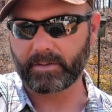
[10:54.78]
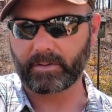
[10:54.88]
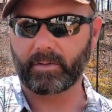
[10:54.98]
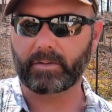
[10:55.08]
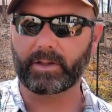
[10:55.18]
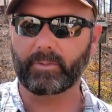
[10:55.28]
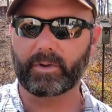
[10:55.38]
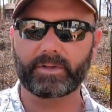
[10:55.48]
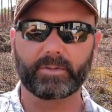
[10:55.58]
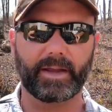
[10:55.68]
So only
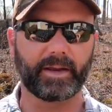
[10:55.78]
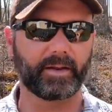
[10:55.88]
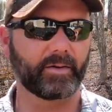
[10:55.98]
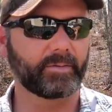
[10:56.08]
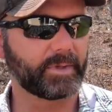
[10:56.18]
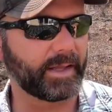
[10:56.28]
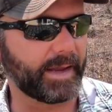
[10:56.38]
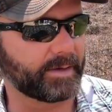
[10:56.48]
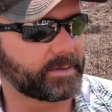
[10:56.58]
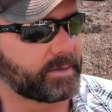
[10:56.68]
one tomato
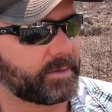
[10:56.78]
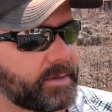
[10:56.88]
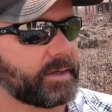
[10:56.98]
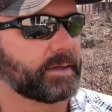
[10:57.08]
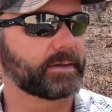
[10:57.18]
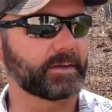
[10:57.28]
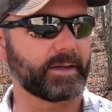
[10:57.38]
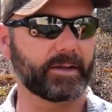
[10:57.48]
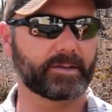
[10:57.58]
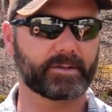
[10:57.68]
plant
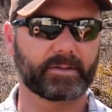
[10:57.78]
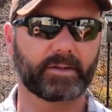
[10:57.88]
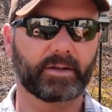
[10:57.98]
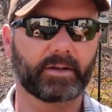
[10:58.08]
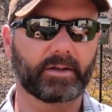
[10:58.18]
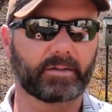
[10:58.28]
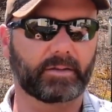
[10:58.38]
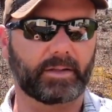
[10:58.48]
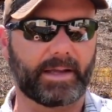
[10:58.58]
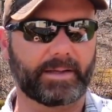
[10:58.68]
gets
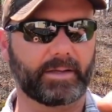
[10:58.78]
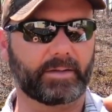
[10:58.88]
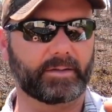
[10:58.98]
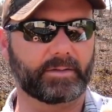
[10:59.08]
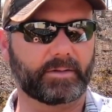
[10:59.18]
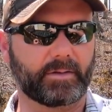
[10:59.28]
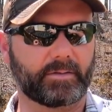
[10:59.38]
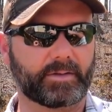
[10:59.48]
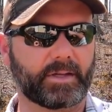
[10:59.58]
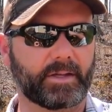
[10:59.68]
the light it
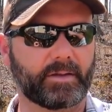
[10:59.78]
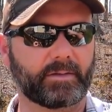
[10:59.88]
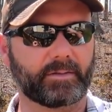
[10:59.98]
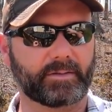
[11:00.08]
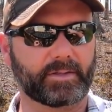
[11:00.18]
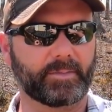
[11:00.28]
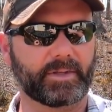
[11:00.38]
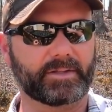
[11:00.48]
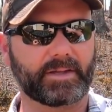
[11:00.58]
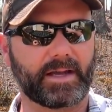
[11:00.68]
deserves. And some of
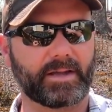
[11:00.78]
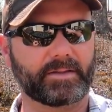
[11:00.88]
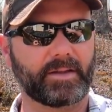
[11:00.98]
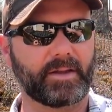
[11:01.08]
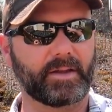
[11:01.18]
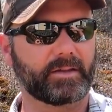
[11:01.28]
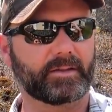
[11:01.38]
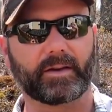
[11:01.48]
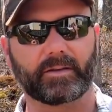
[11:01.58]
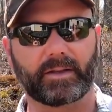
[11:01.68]
these guys that are